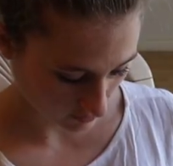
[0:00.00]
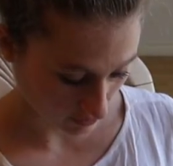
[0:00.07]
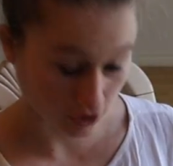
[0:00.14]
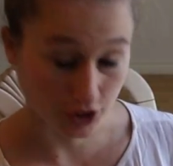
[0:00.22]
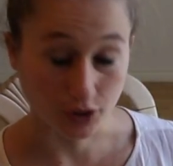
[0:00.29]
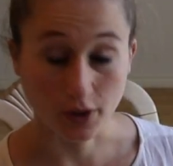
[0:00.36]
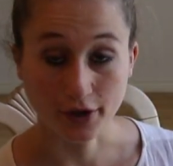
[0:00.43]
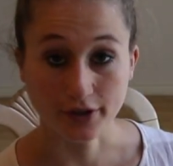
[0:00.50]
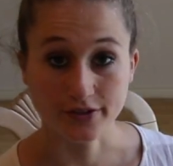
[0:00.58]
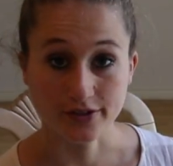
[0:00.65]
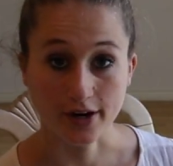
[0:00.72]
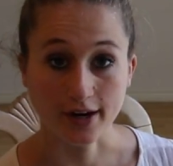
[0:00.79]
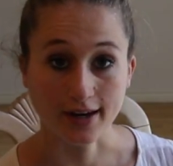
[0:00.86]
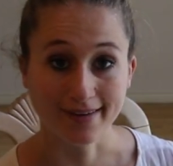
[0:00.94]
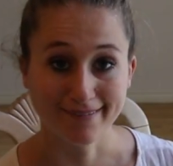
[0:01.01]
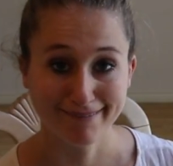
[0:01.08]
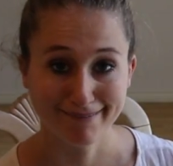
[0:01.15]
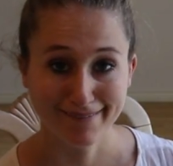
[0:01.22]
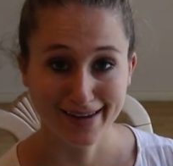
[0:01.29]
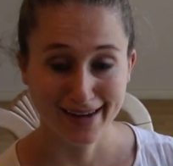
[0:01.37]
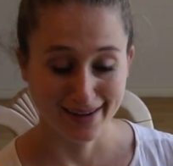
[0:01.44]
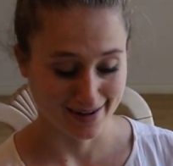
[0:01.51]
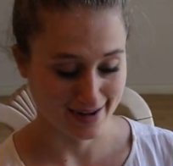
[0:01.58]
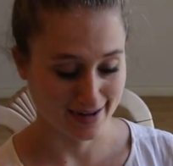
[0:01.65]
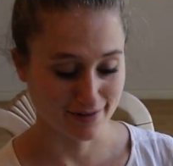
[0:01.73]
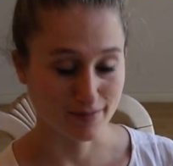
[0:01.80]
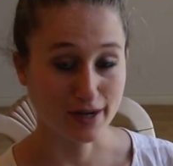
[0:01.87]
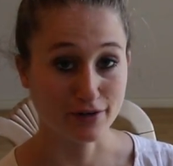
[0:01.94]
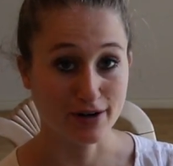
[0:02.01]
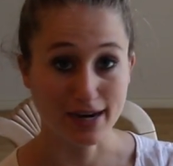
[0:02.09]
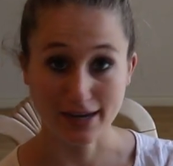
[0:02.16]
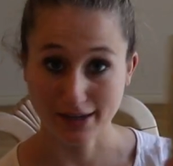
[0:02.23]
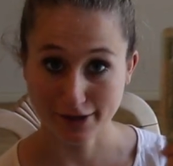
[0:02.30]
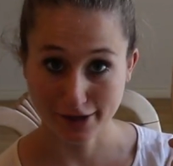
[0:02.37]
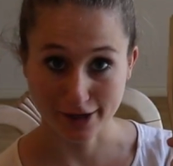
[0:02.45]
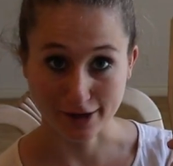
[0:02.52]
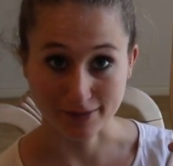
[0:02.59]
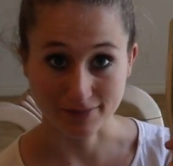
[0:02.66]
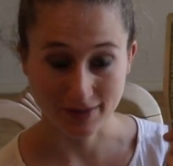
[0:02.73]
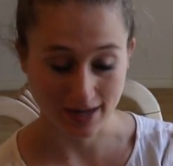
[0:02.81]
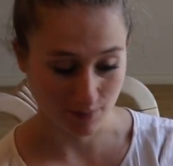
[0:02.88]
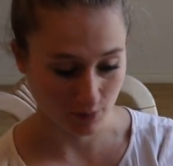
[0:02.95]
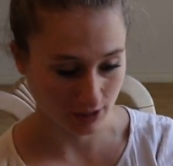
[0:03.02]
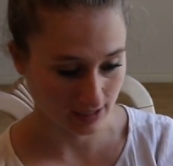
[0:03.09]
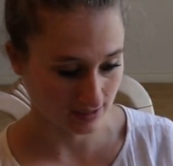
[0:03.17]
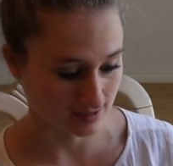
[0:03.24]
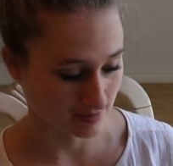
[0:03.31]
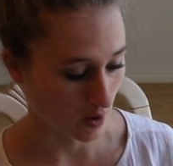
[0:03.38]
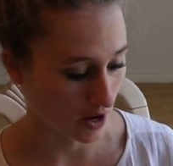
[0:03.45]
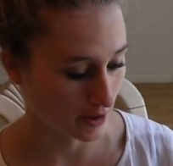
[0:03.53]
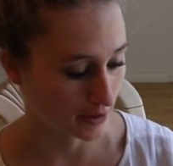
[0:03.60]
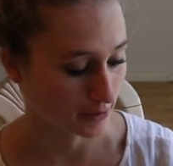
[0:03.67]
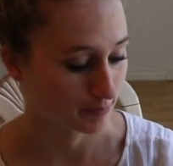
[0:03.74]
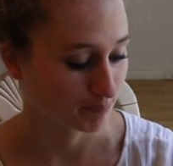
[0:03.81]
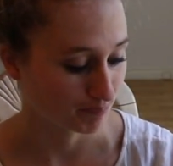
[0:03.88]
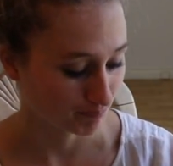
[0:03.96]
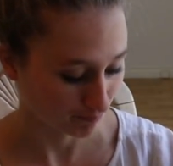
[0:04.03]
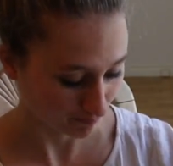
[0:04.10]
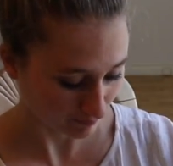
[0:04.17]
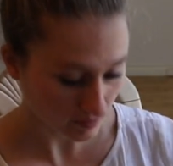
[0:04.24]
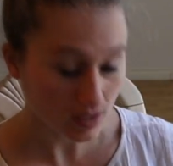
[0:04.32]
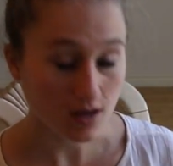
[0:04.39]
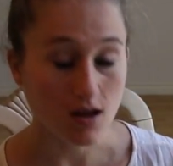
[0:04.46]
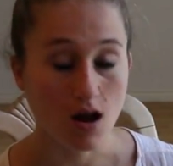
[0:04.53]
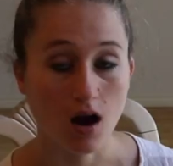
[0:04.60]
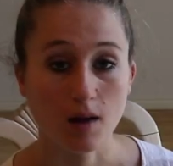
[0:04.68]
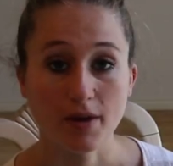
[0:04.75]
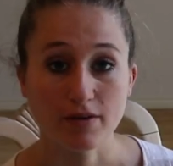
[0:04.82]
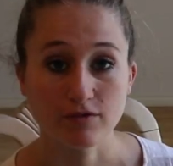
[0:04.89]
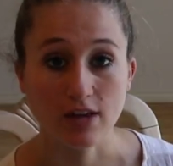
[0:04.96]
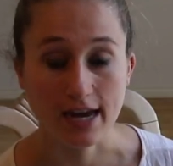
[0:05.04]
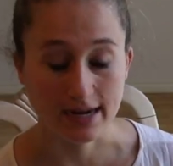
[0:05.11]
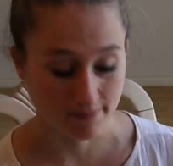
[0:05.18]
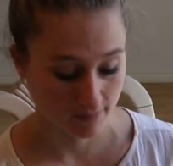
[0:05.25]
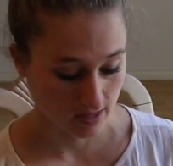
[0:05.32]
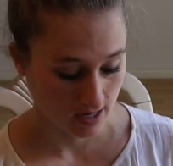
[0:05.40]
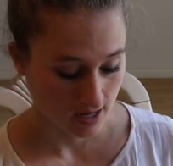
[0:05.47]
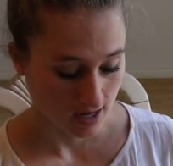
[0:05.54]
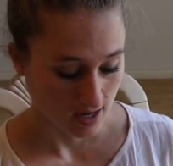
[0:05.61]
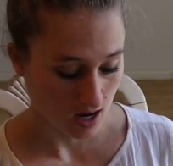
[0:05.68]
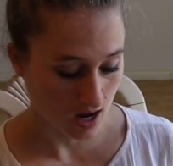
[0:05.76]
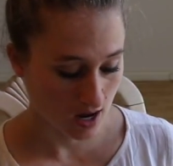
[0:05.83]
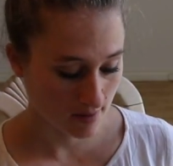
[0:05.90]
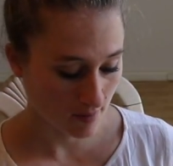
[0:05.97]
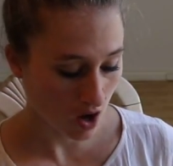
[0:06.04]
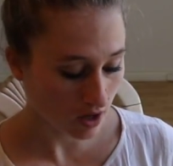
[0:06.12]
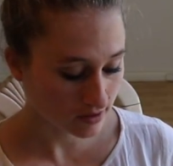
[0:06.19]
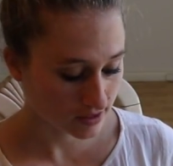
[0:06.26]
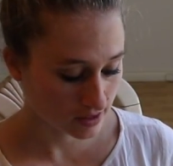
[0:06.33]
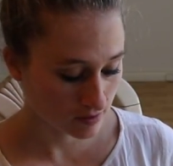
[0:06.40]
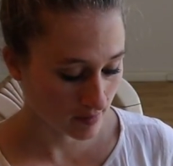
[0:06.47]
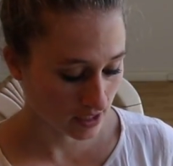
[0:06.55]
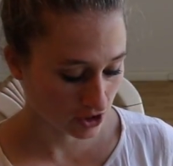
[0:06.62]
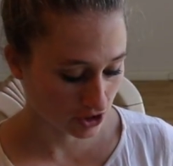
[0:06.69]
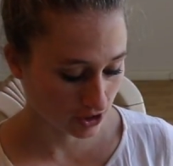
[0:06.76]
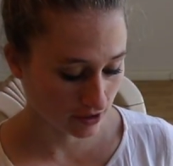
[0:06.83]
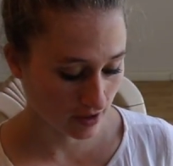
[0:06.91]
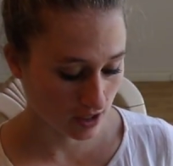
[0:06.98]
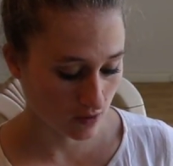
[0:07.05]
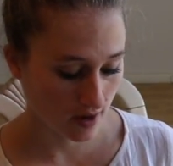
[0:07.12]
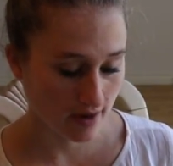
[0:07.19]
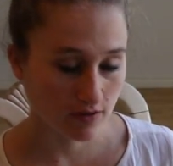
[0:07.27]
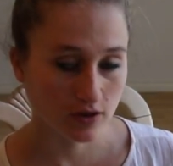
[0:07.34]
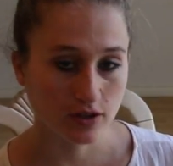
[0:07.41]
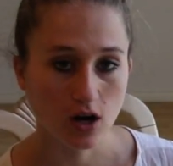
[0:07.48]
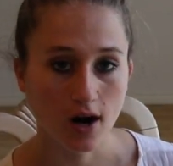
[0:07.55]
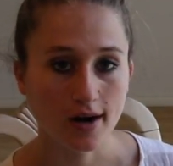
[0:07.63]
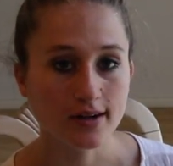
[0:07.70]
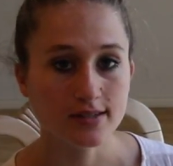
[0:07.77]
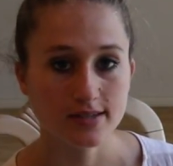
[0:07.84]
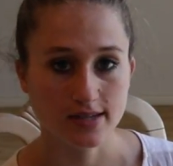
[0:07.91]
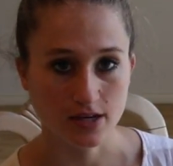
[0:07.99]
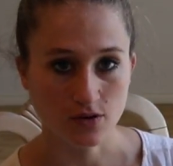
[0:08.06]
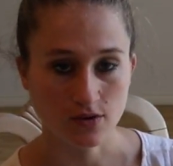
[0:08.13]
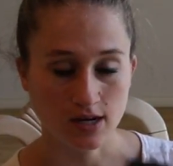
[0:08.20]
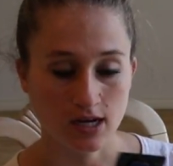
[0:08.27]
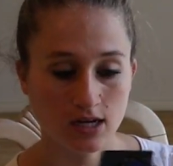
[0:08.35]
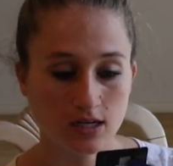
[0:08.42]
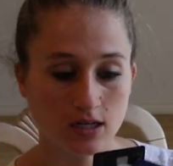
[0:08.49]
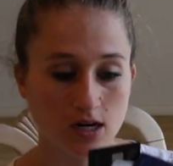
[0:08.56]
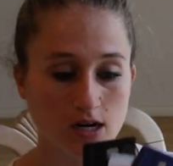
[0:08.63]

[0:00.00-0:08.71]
Or your 200, sorry. I have mine right here that I'm bringing tomorrow on my flight. Also make sure that you have all the cards that you need.